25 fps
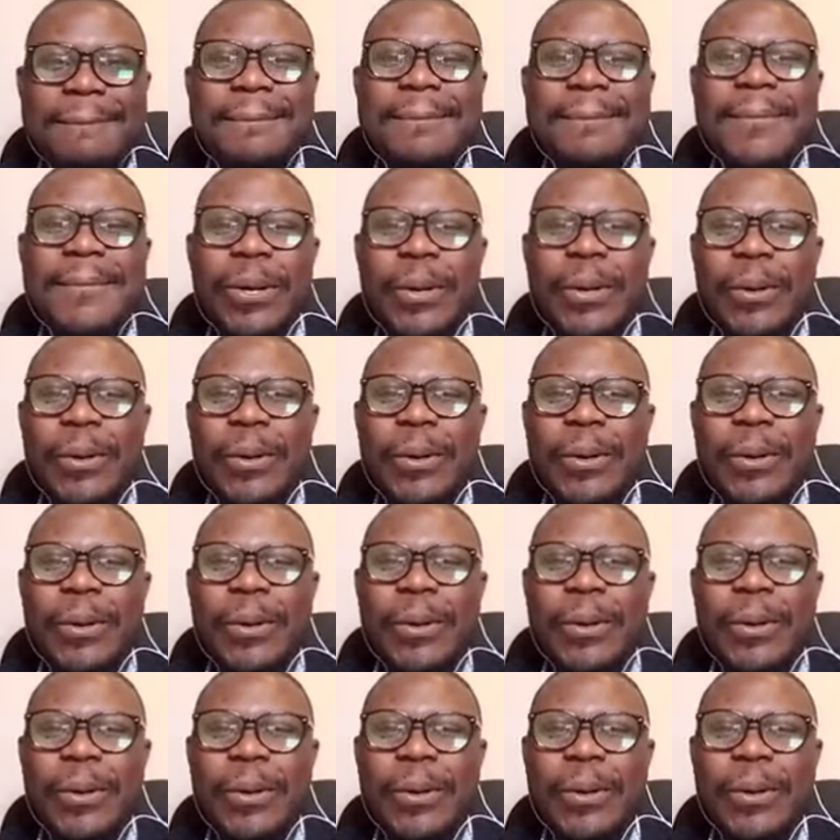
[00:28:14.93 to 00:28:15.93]

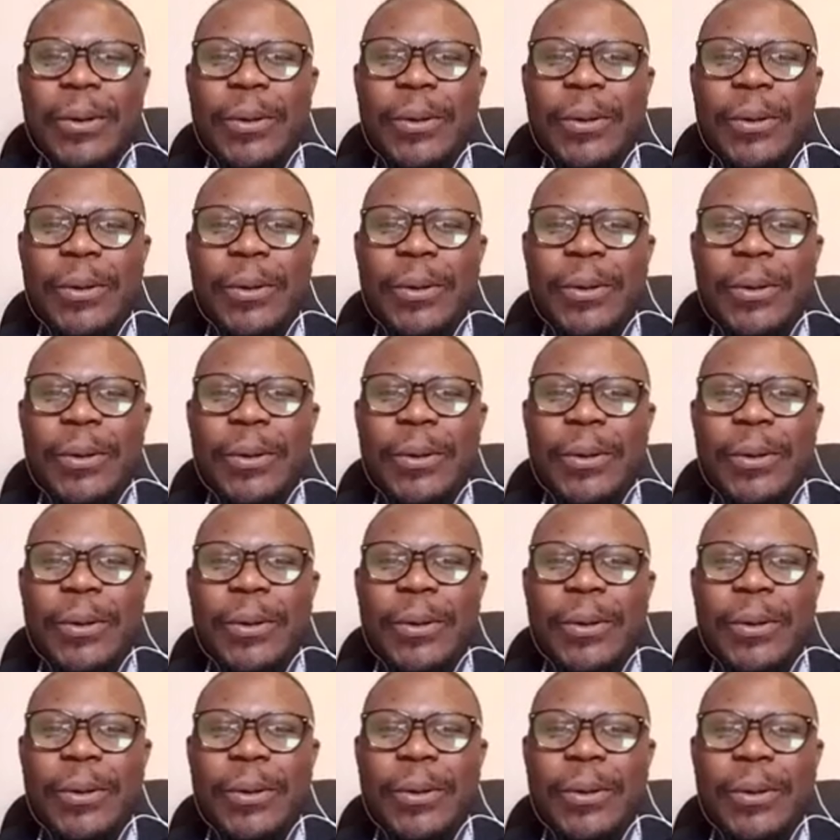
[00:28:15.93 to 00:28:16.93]

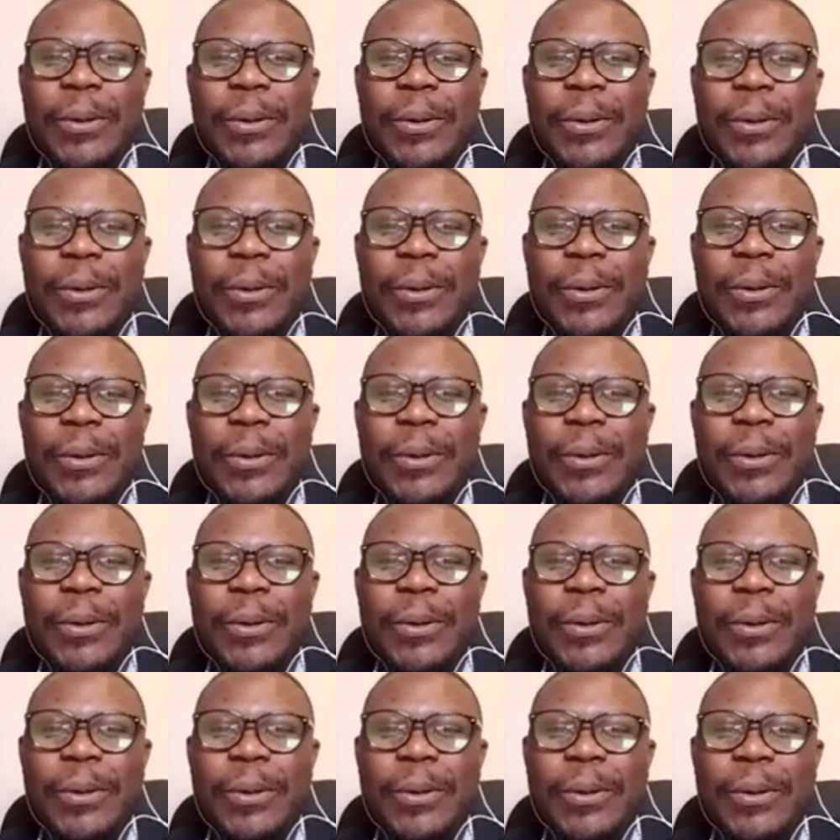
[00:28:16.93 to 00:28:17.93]

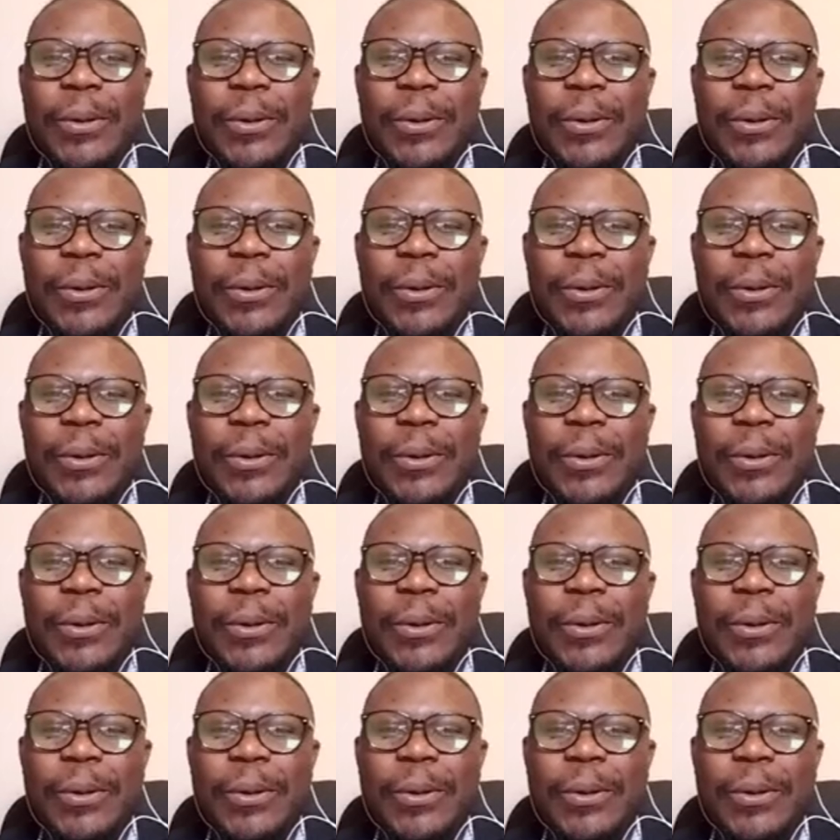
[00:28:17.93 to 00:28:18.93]

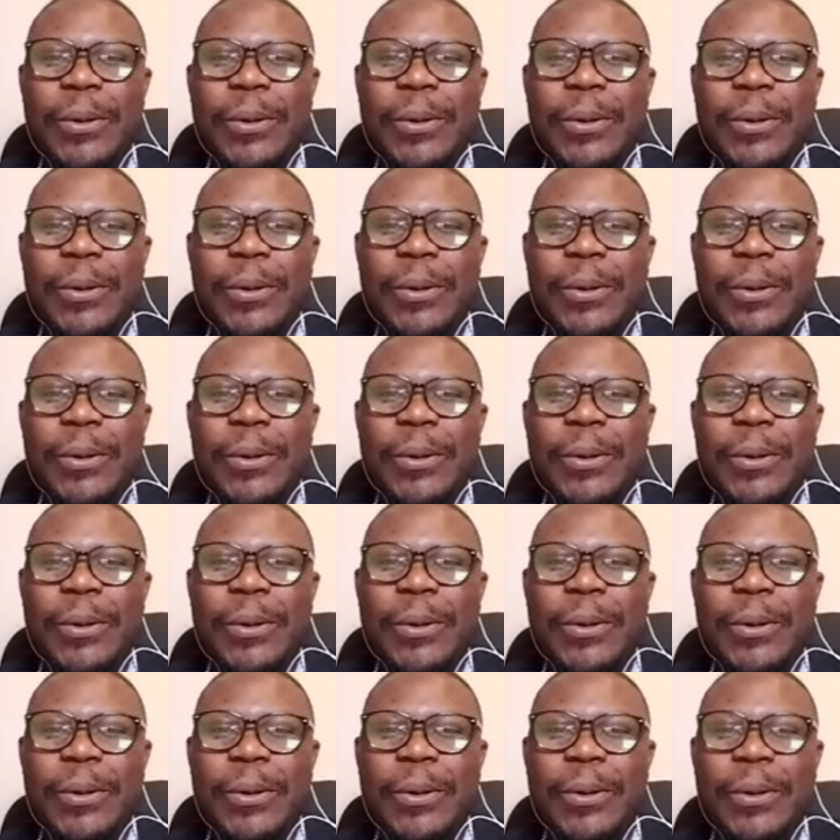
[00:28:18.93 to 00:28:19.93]

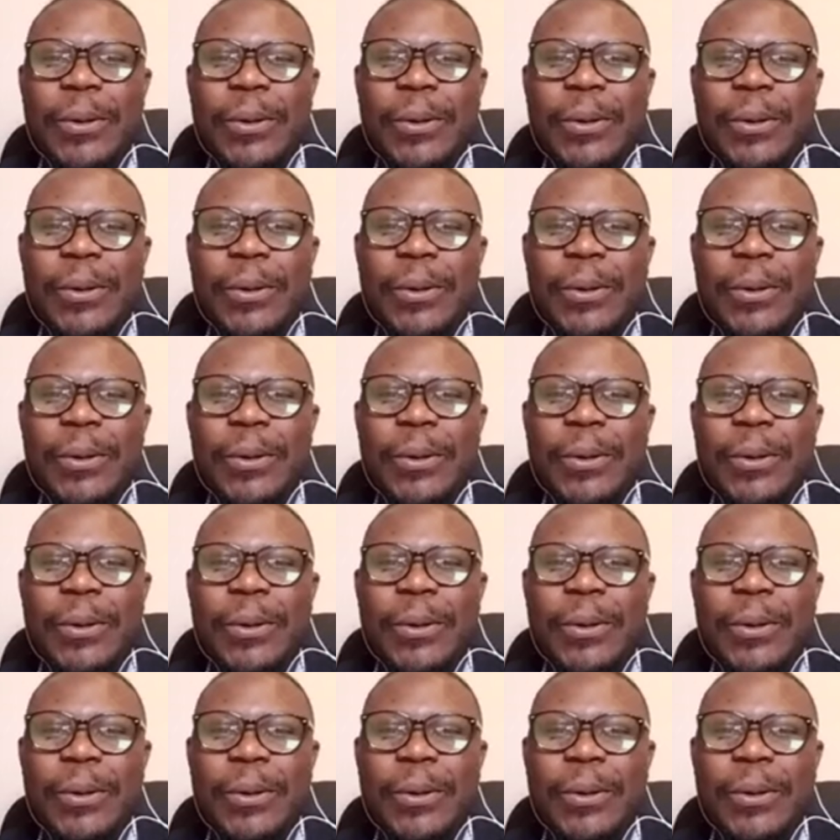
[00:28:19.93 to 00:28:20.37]
(silent)